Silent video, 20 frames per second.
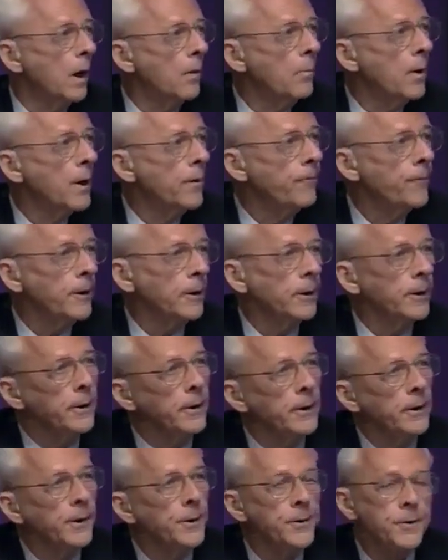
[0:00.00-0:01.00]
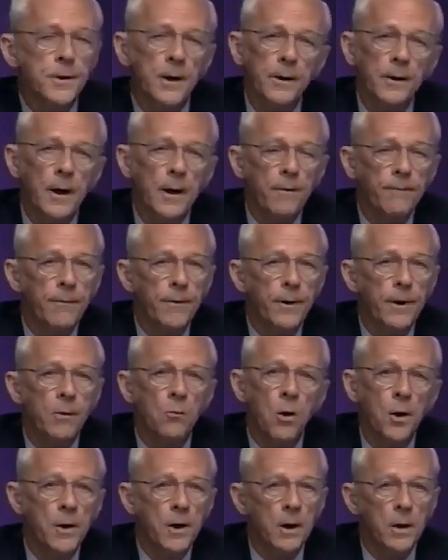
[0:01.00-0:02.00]
my feeling is that every
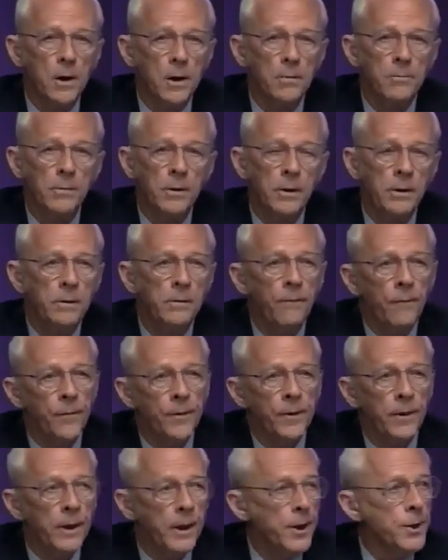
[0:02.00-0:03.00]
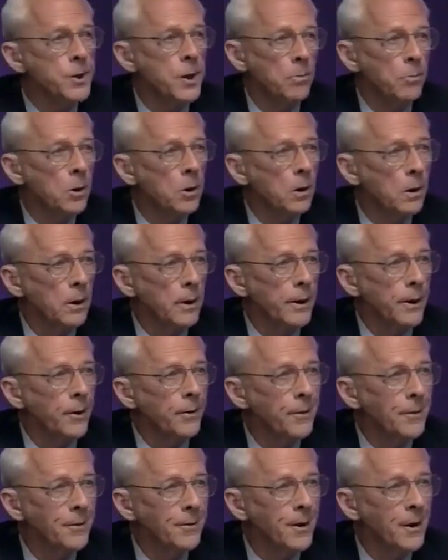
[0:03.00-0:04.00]
one of them is a
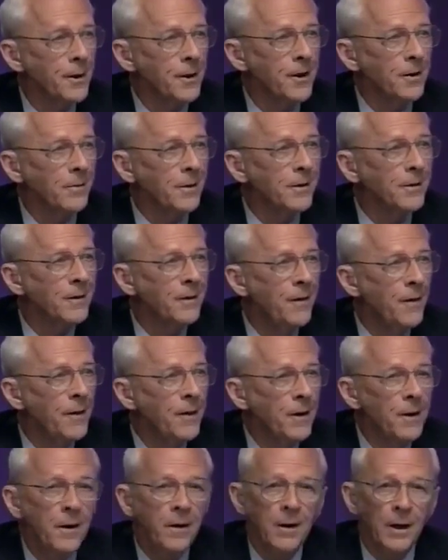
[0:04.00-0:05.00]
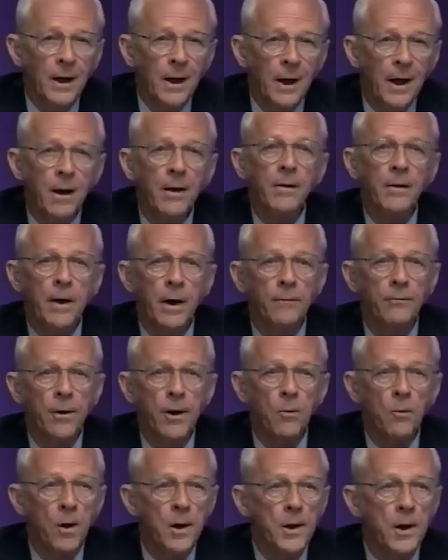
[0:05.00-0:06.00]
book-length document.
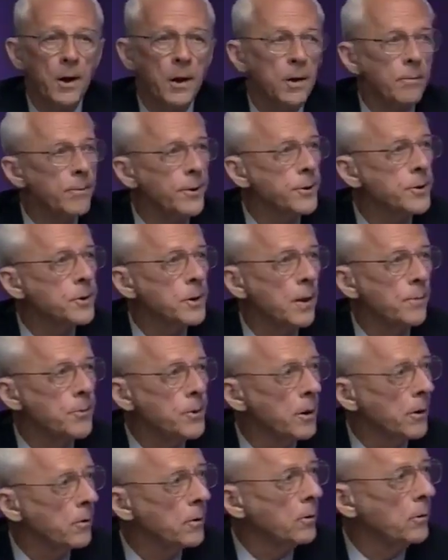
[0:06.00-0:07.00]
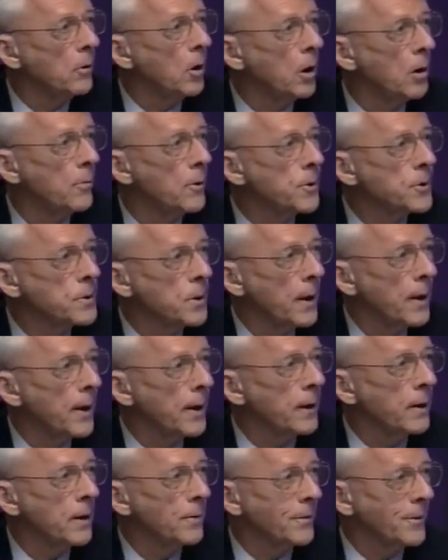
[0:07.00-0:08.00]
Every one of them is subject to almost an
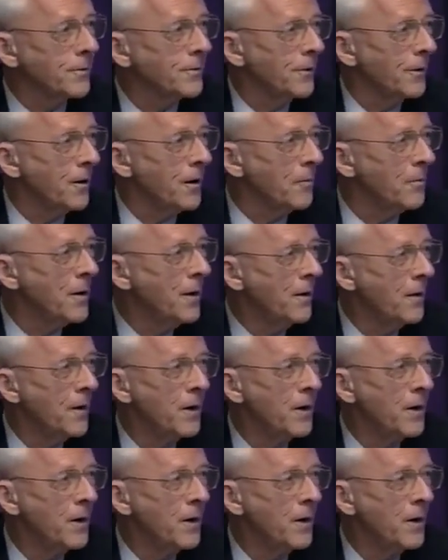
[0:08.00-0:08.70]
academic term